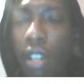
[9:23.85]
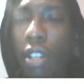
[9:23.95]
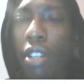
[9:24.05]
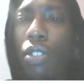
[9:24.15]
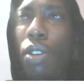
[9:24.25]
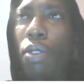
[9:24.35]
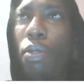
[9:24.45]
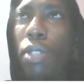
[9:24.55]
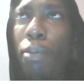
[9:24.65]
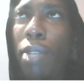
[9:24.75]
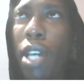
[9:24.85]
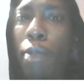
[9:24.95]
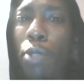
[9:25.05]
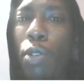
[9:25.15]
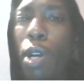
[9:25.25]
So
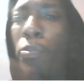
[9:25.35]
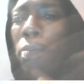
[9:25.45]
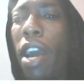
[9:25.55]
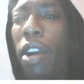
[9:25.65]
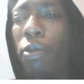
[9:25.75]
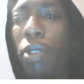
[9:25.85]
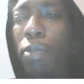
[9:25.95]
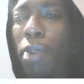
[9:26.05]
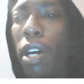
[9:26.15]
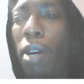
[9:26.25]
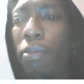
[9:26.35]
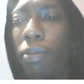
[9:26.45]
sometimes you come back with a palm.